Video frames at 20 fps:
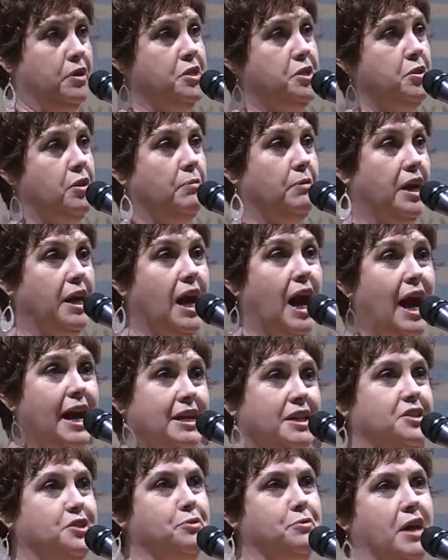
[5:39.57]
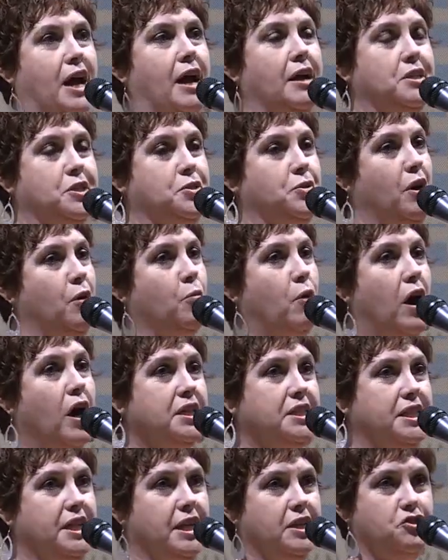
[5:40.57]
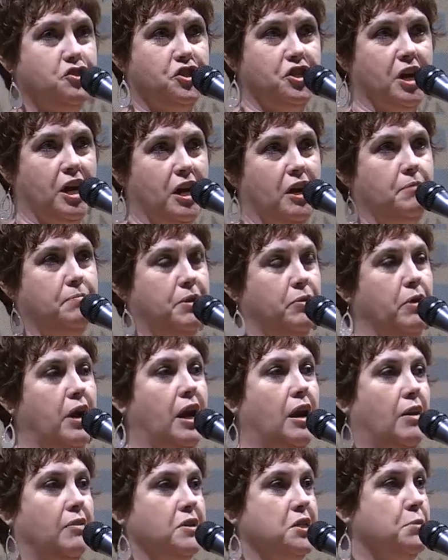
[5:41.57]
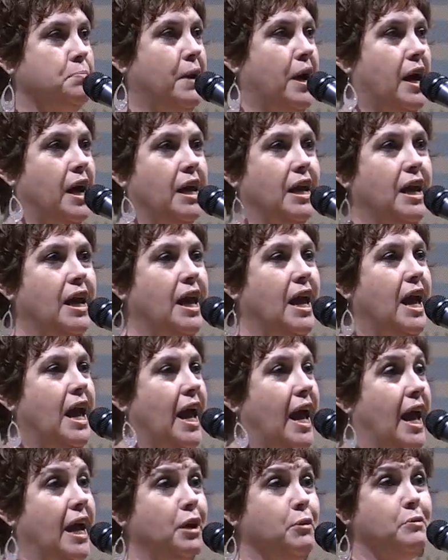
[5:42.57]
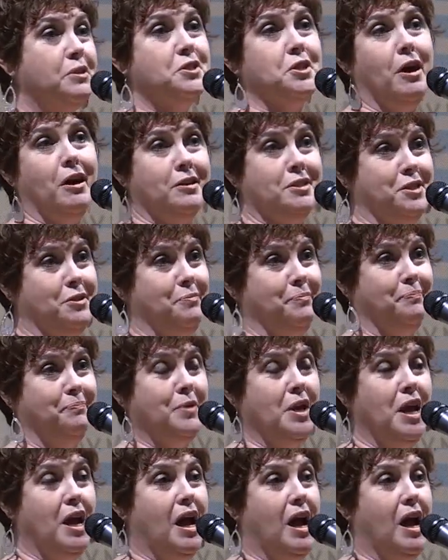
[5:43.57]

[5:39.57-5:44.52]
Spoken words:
And so I'm like, I can do that. So I walked in, she hired me right on the spot, and it was awesome.